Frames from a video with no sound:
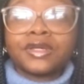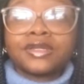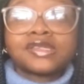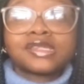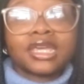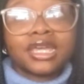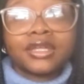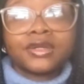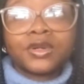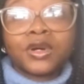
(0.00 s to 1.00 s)

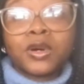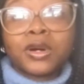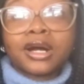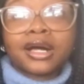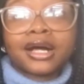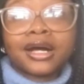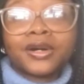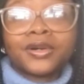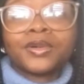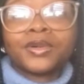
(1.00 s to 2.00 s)
seeing
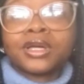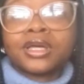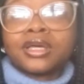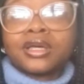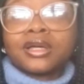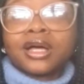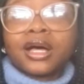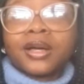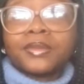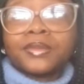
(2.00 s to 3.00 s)
how
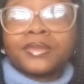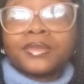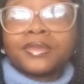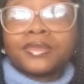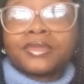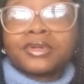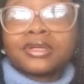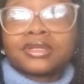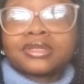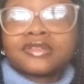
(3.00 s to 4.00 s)

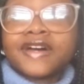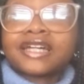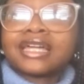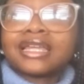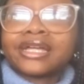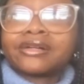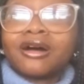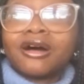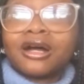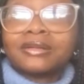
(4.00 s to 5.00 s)
the fact that
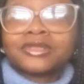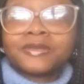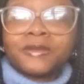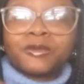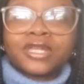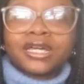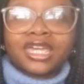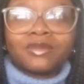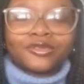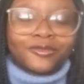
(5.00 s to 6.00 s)
the people that
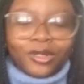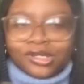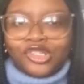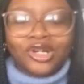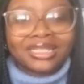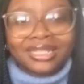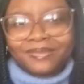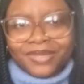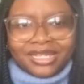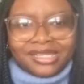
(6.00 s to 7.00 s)
came before us tried their
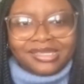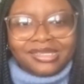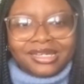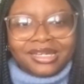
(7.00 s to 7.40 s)
best.